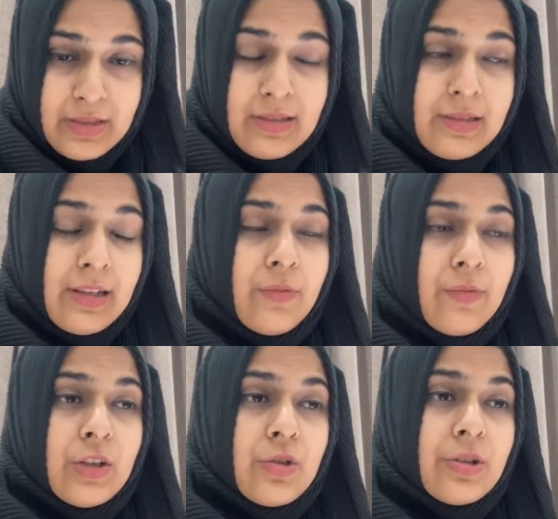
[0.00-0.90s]
It's like
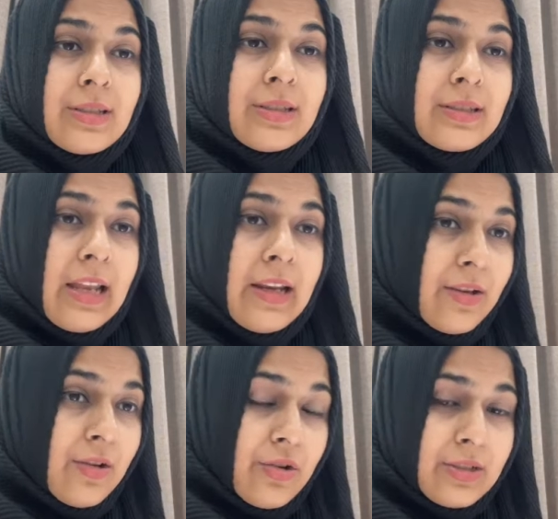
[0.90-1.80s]
when you are
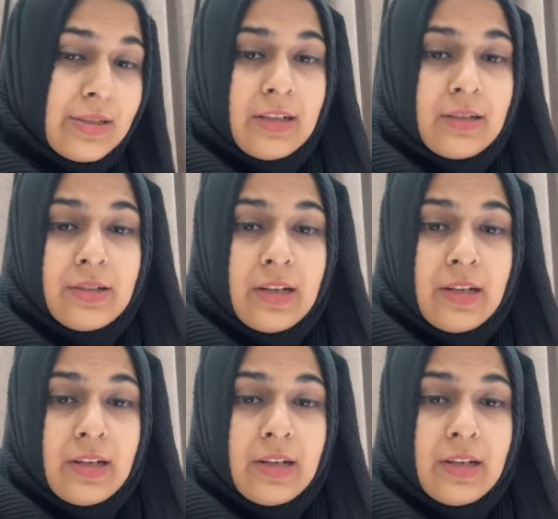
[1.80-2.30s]
selling goods and